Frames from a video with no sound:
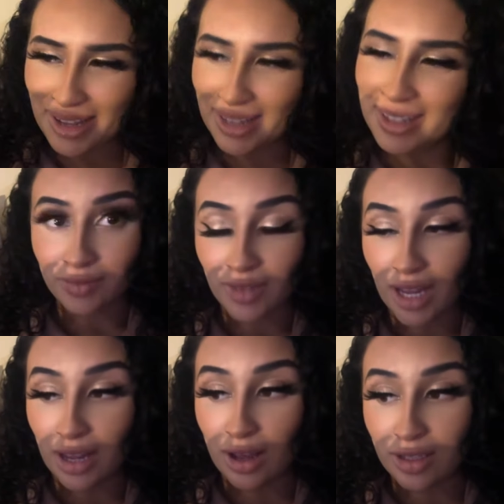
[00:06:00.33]
fuck?
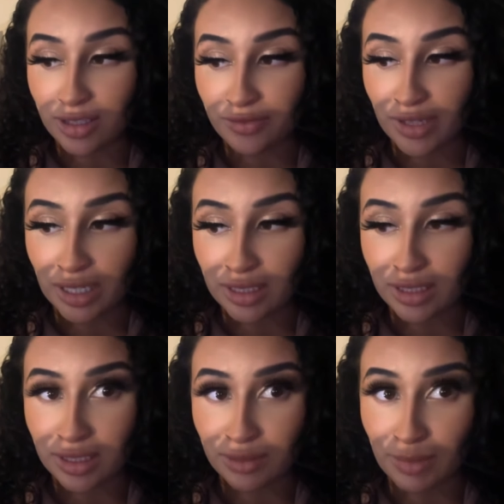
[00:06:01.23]
Chaos fixed.
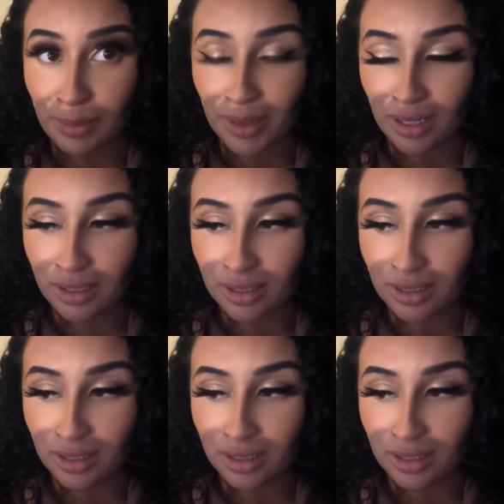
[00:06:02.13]
Toxic, my bad. We